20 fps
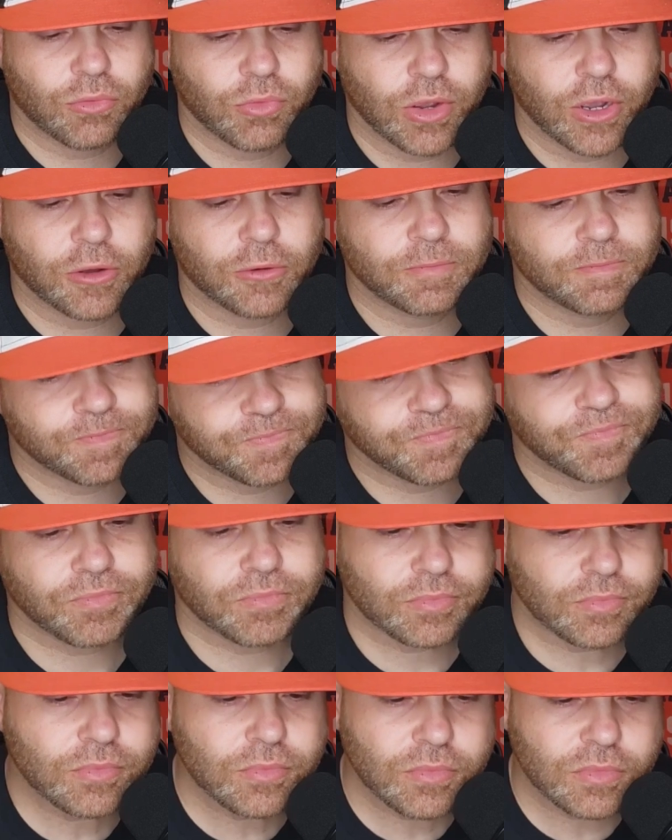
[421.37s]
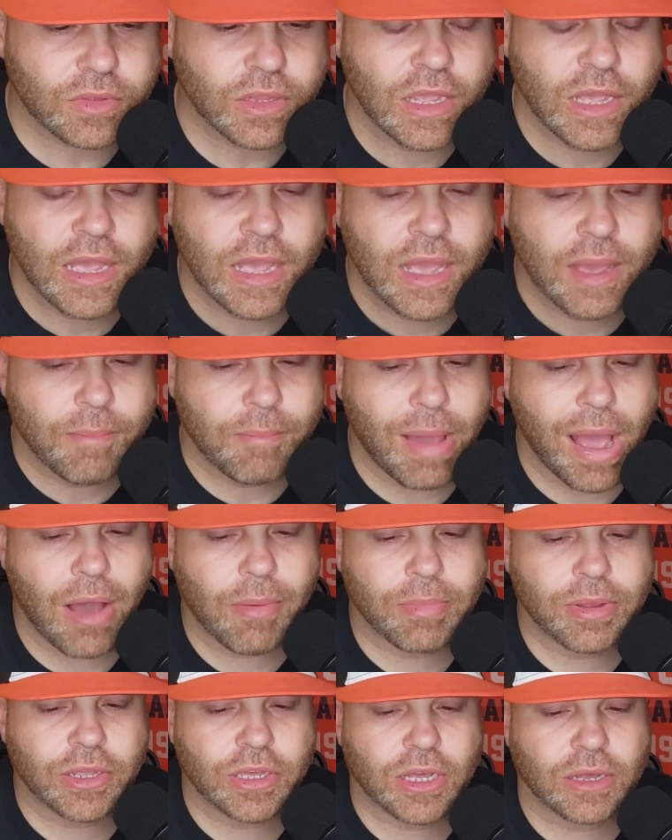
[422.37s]
Well,
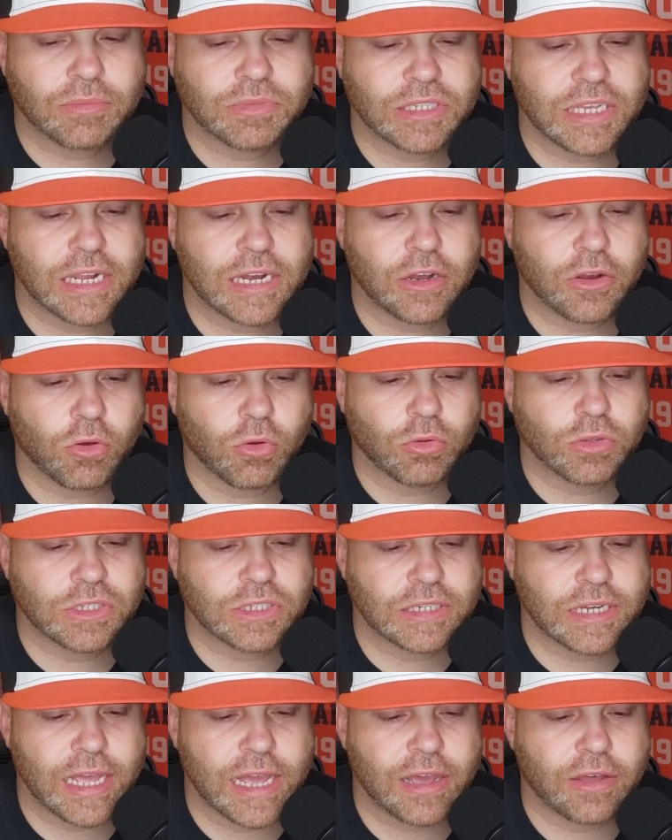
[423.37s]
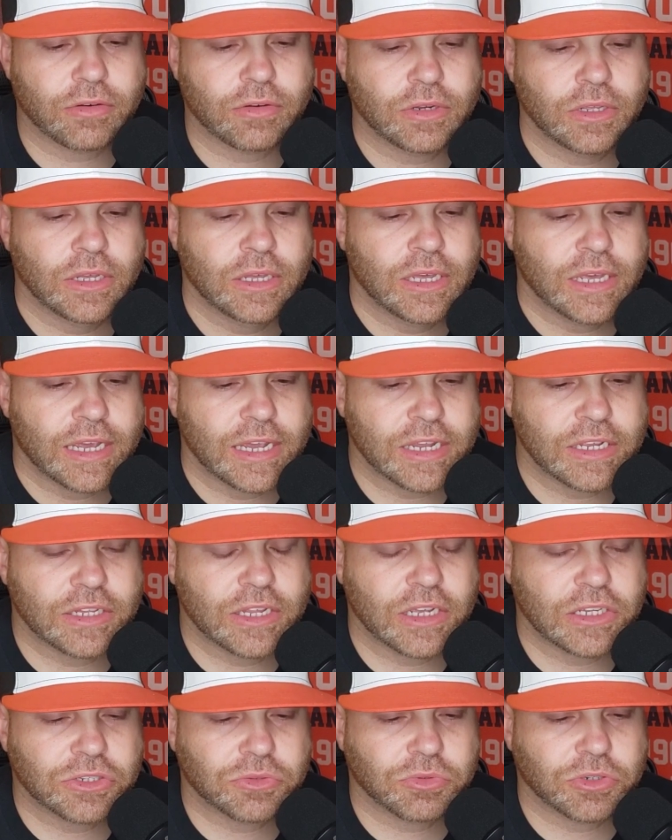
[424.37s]
Baumann comes in and holds it down. He
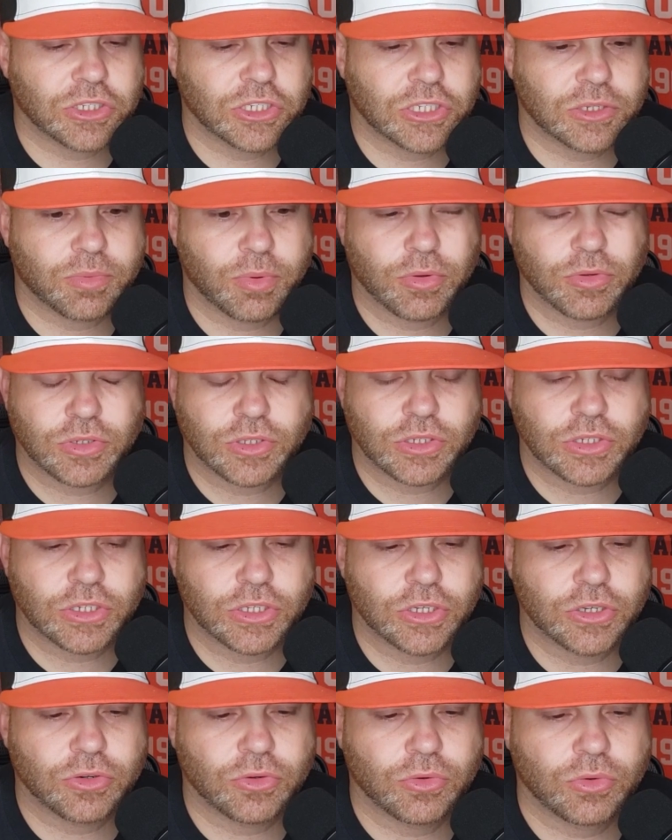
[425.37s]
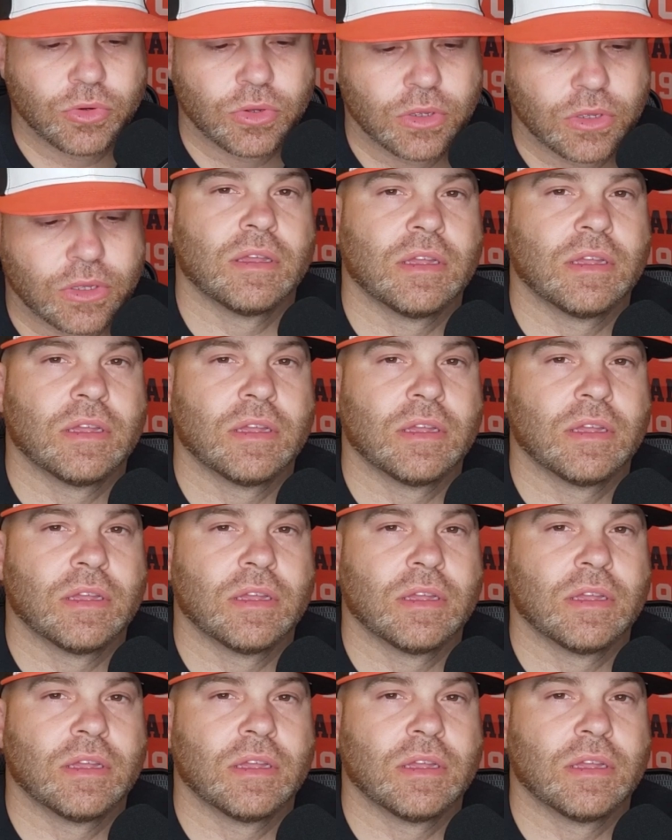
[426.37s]
does what he's supposed to do.